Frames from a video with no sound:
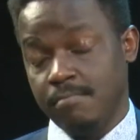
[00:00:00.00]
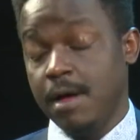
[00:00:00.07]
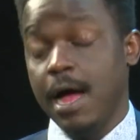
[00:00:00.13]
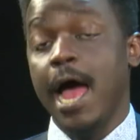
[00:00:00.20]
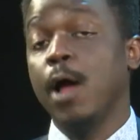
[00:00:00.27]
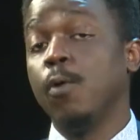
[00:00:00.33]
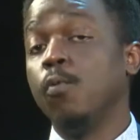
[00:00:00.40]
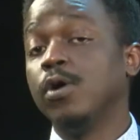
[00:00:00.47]
I
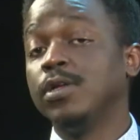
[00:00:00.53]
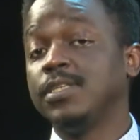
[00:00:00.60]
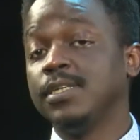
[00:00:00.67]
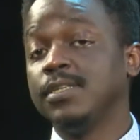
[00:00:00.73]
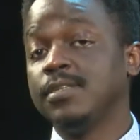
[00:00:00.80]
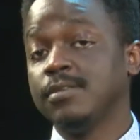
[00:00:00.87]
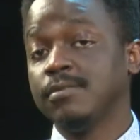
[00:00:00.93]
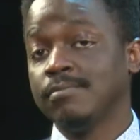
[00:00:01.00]
want it.
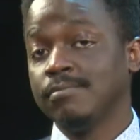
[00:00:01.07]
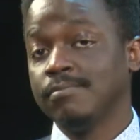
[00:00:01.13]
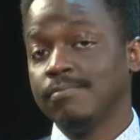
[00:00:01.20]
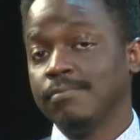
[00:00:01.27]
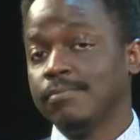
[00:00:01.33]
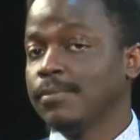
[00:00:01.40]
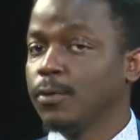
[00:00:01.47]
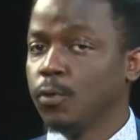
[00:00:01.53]

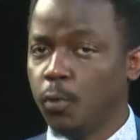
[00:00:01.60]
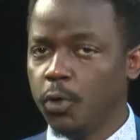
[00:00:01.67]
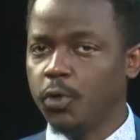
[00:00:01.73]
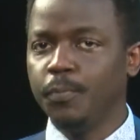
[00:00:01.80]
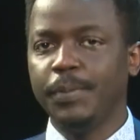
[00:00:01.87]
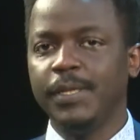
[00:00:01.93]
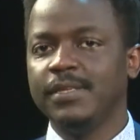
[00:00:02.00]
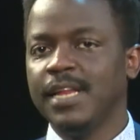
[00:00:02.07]
Could you
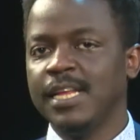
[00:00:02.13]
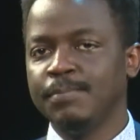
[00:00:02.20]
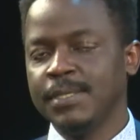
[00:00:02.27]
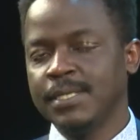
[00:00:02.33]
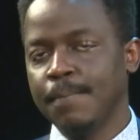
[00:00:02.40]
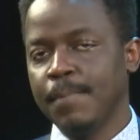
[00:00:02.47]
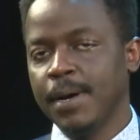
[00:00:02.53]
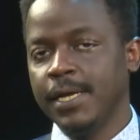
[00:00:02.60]
please lend me some
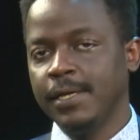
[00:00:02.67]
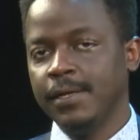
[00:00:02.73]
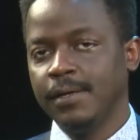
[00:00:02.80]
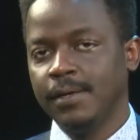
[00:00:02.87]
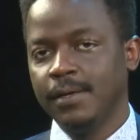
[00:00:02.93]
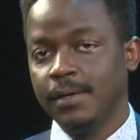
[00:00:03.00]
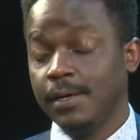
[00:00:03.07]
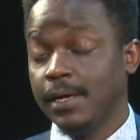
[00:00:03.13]
money?
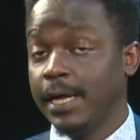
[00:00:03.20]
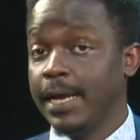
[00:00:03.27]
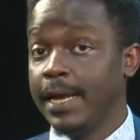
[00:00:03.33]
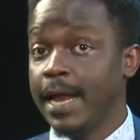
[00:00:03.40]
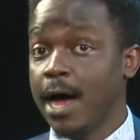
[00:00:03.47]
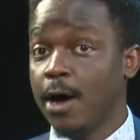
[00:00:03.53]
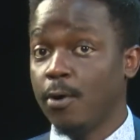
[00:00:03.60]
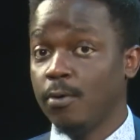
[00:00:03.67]

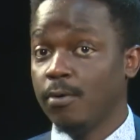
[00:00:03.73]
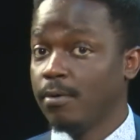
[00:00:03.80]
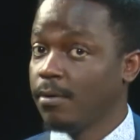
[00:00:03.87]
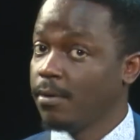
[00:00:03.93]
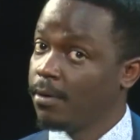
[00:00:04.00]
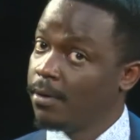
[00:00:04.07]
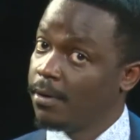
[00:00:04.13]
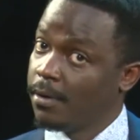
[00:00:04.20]
Now,
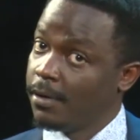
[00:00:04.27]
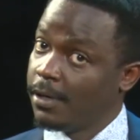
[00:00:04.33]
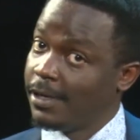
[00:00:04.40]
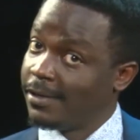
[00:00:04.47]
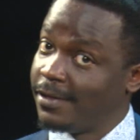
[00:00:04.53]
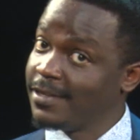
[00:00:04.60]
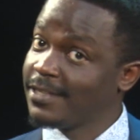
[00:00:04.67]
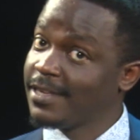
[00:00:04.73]
in
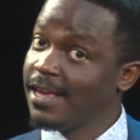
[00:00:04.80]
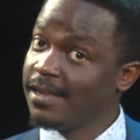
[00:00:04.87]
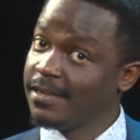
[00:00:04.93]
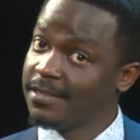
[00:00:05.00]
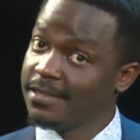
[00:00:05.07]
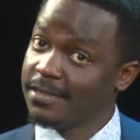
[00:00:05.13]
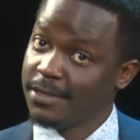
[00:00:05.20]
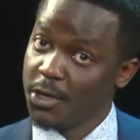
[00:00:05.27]

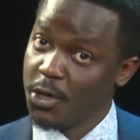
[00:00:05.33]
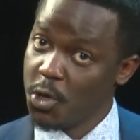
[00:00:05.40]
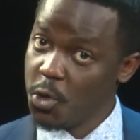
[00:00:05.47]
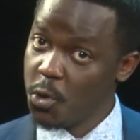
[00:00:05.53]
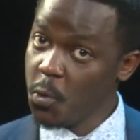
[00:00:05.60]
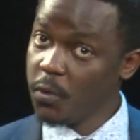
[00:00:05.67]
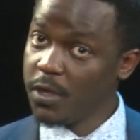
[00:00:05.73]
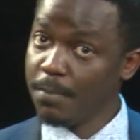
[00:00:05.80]
case,
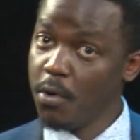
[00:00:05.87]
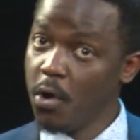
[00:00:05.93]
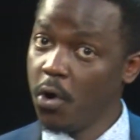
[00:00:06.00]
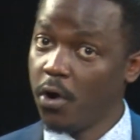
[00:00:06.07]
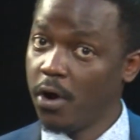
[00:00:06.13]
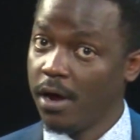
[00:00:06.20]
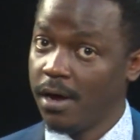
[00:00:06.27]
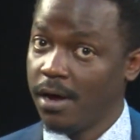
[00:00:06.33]
you, the
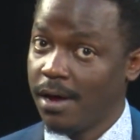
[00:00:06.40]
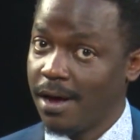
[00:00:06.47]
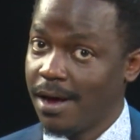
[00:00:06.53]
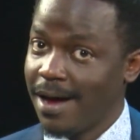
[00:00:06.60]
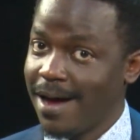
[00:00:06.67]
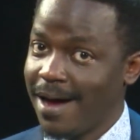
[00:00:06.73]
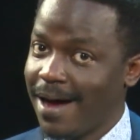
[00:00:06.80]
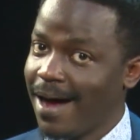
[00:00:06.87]
borrower,
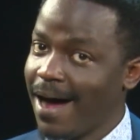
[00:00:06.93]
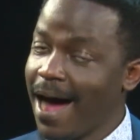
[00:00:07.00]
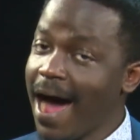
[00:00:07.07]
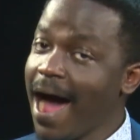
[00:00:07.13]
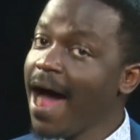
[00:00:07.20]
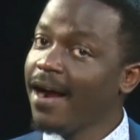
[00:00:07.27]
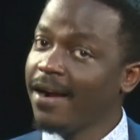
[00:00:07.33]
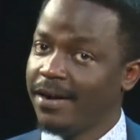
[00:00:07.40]

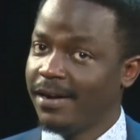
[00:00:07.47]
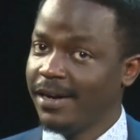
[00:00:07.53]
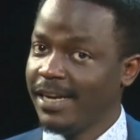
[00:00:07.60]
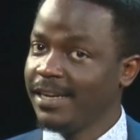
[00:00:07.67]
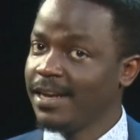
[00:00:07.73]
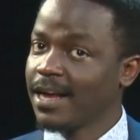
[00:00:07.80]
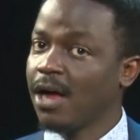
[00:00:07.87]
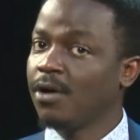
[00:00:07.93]
are an
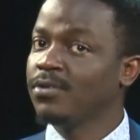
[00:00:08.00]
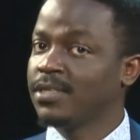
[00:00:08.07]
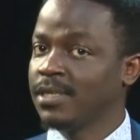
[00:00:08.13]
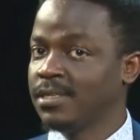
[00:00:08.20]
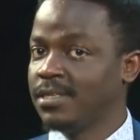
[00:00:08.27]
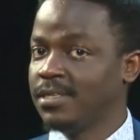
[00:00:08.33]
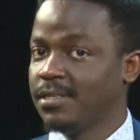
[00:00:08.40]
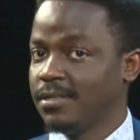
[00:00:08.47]

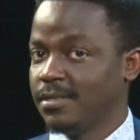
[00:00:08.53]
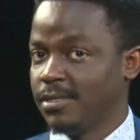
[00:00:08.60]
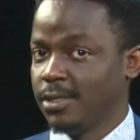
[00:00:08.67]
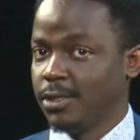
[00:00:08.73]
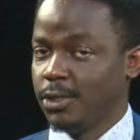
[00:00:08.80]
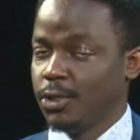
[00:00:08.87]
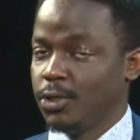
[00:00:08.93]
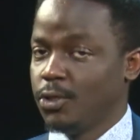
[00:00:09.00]
accountant
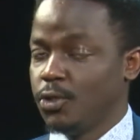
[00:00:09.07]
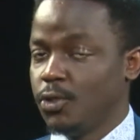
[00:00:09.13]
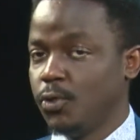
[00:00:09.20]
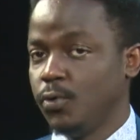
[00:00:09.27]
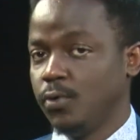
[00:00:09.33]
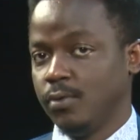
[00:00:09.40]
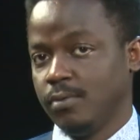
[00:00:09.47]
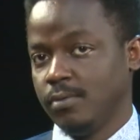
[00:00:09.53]

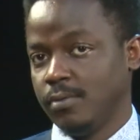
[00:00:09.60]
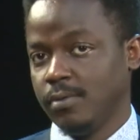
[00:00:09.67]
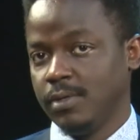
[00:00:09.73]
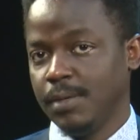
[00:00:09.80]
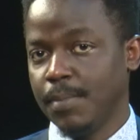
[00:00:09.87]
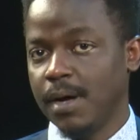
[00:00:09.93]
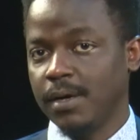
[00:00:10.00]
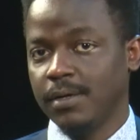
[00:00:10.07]
to the
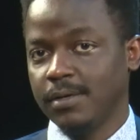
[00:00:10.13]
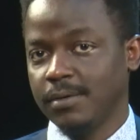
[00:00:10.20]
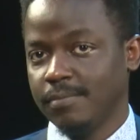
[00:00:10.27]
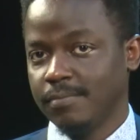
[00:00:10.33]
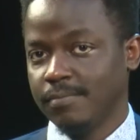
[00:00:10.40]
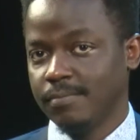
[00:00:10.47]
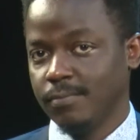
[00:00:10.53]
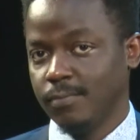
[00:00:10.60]
bank.
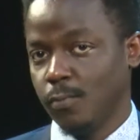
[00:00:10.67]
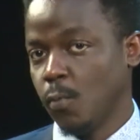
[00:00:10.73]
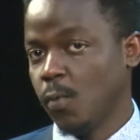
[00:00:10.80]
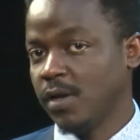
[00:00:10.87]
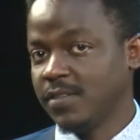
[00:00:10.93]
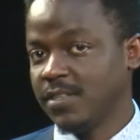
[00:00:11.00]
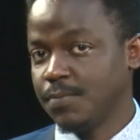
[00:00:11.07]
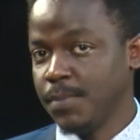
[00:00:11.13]
What does
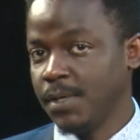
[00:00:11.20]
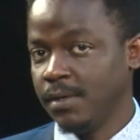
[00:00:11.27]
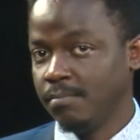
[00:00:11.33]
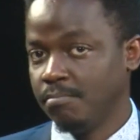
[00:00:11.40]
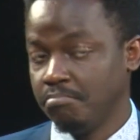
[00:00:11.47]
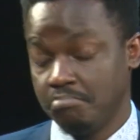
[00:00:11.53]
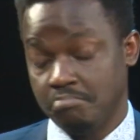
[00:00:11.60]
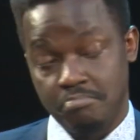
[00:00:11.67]
this mean?
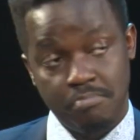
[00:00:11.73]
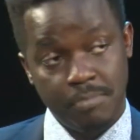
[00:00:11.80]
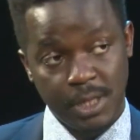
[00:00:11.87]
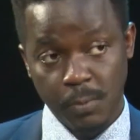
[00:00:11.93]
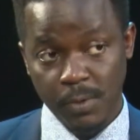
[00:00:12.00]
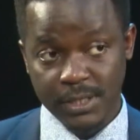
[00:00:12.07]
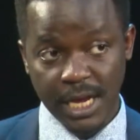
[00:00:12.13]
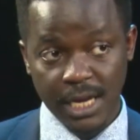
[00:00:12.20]
They
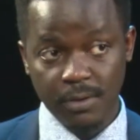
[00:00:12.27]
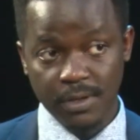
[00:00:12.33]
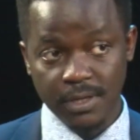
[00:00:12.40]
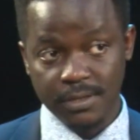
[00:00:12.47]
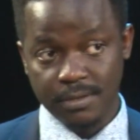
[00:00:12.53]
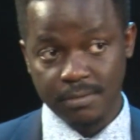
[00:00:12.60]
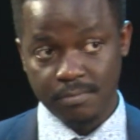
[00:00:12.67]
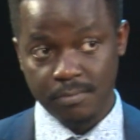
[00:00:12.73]
will tell you this.